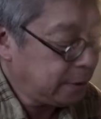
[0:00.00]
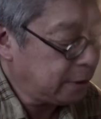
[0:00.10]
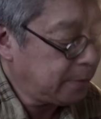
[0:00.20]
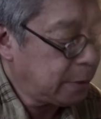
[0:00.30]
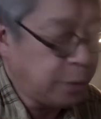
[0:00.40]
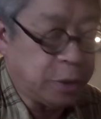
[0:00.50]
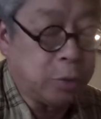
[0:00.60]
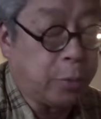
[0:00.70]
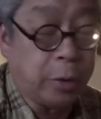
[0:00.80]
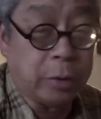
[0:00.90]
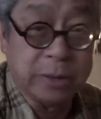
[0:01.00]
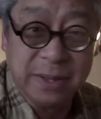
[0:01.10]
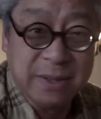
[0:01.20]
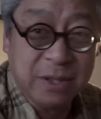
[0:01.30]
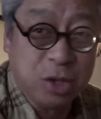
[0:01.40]
this might read 2.0,
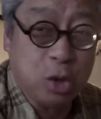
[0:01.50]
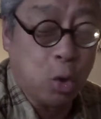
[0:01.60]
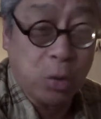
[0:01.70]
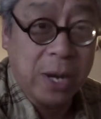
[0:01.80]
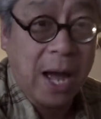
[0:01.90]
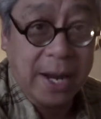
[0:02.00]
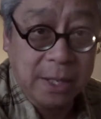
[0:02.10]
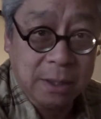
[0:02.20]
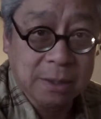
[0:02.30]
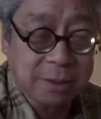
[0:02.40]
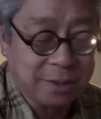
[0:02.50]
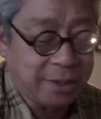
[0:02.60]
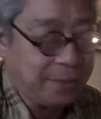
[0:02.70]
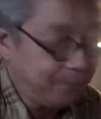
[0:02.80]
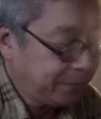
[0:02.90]
209, see.